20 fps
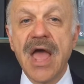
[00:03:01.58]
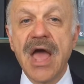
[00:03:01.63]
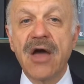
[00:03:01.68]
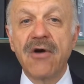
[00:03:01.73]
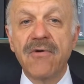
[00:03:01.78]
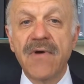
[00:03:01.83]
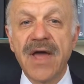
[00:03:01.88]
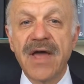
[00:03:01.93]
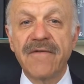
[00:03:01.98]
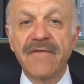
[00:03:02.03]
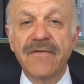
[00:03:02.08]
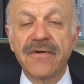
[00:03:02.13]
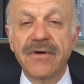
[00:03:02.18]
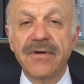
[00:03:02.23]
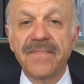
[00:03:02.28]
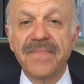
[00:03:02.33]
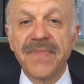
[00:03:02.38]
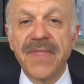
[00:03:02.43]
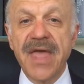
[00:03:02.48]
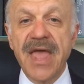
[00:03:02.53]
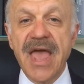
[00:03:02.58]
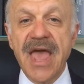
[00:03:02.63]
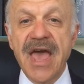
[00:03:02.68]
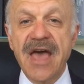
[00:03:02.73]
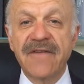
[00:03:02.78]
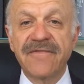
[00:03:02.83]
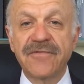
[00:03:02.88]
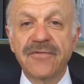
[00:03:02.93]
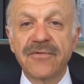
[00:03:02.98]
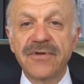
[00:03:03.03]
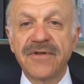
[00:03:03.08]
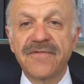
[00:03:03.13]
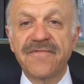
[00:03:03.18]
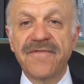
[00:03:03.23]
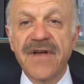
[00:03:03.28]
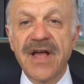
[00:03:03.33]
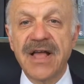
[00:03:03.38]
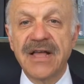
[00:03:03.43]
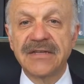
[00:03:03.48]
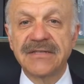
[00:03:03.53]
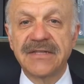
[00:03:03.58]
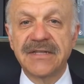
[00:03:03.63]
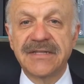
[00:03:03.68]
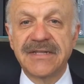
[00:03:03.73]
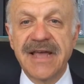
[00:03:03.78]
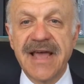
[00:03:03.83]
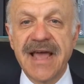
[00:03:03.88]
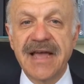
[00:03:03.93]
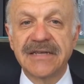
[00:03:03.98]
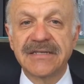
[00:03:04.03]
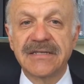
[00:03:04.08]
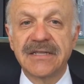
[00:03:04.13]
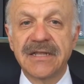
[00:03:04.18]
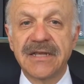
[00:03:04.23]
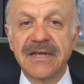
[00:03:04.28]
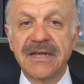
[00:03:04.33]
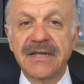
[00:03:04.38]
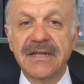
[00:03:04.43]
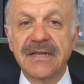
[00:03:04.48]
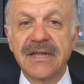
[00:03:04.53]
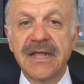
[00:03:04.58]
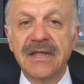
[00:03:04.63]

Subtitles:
However, after it files the tax lien,